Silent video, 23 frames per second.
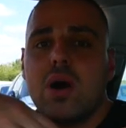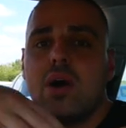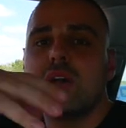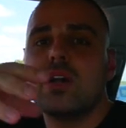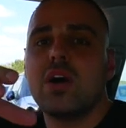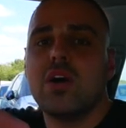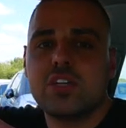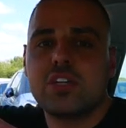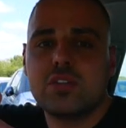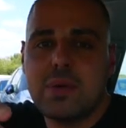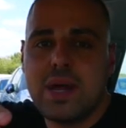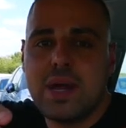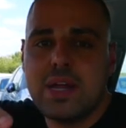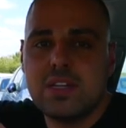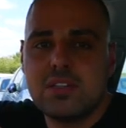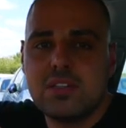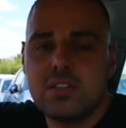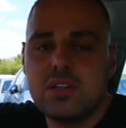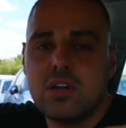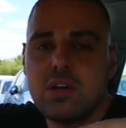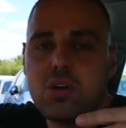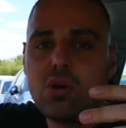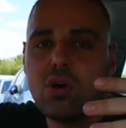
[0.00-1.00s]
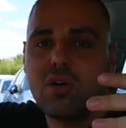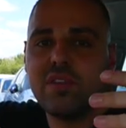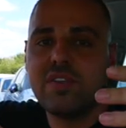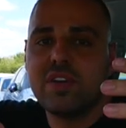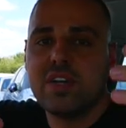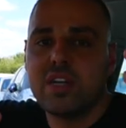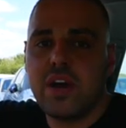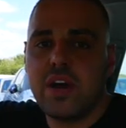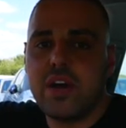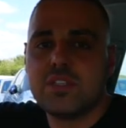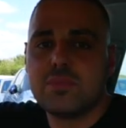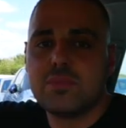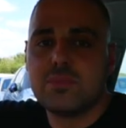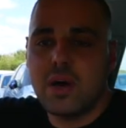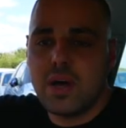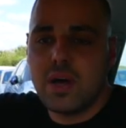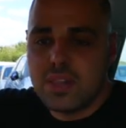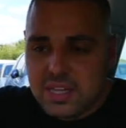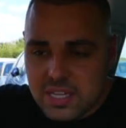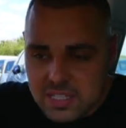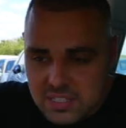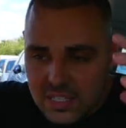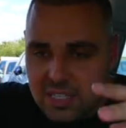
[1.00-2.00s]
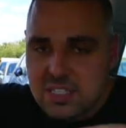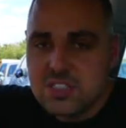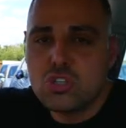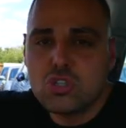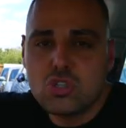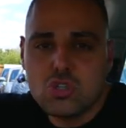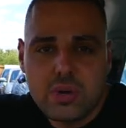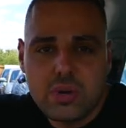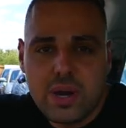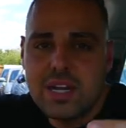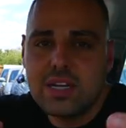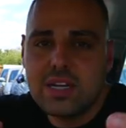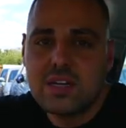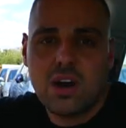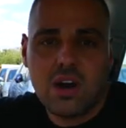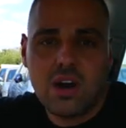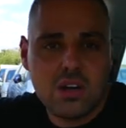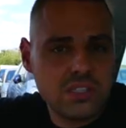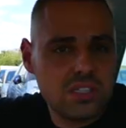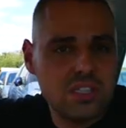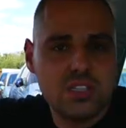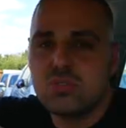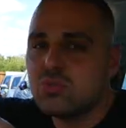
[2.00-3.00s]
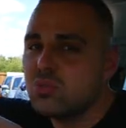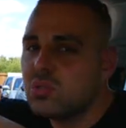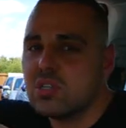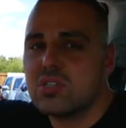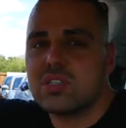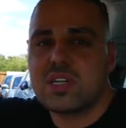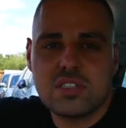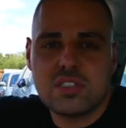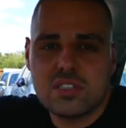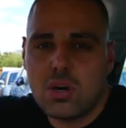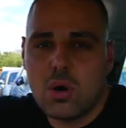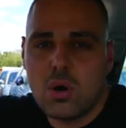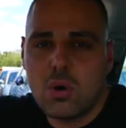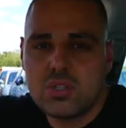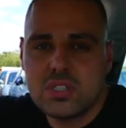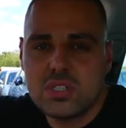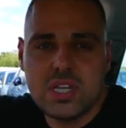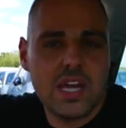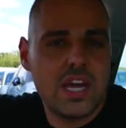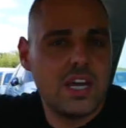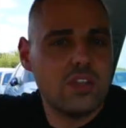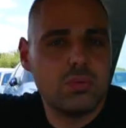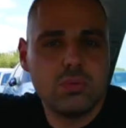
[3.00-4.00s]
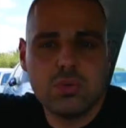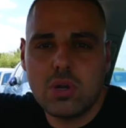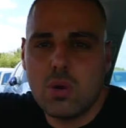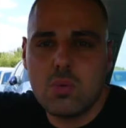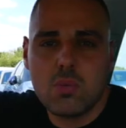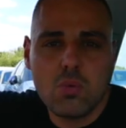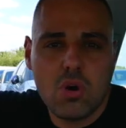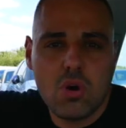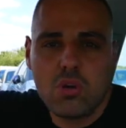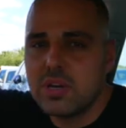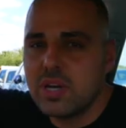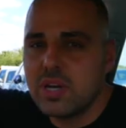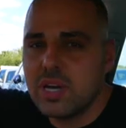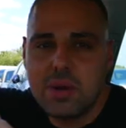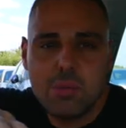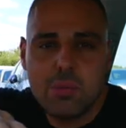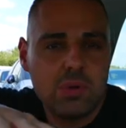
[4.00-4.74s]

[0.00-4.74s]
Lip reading: I know I explain this in a lot of videos, but this is a trade car, so this will just get sold as it is with no warranty.